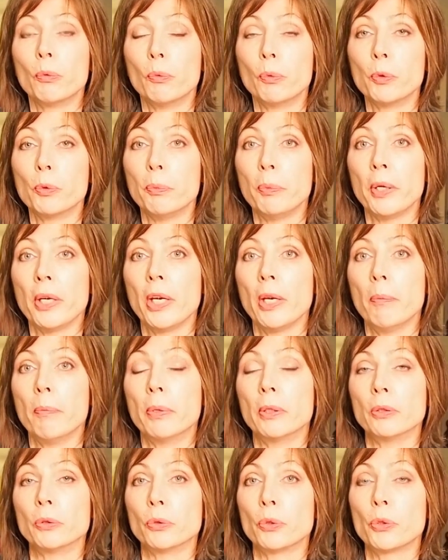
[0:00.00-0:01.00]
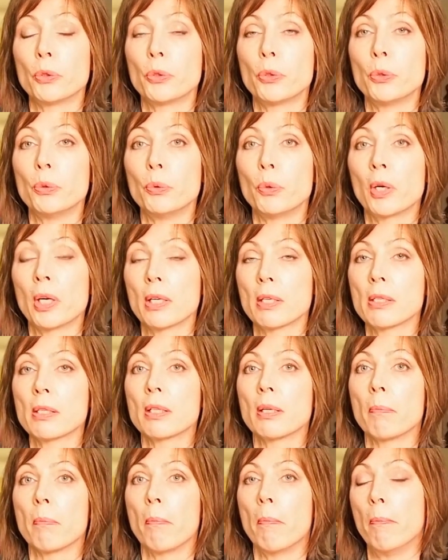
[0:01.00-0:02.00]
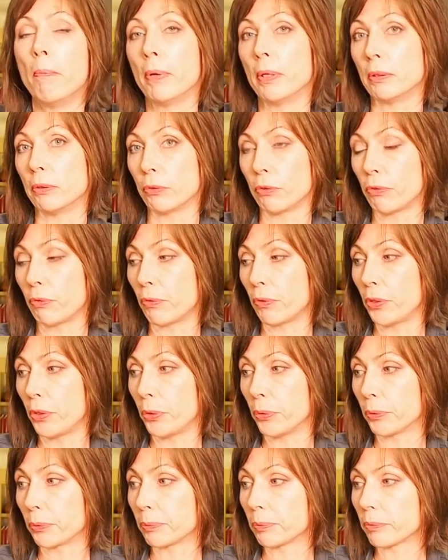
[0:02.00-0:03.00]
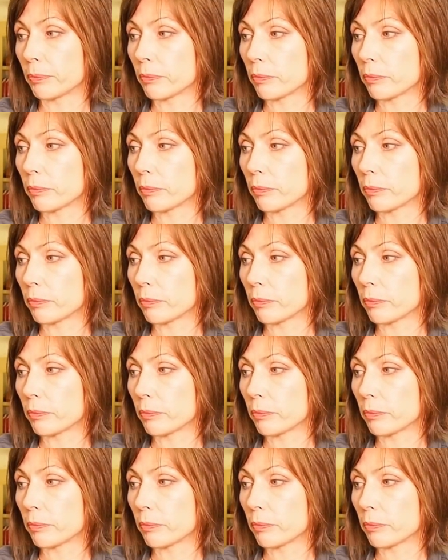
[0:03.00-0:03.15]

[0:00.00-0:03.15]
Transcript: would be able to custom build for you.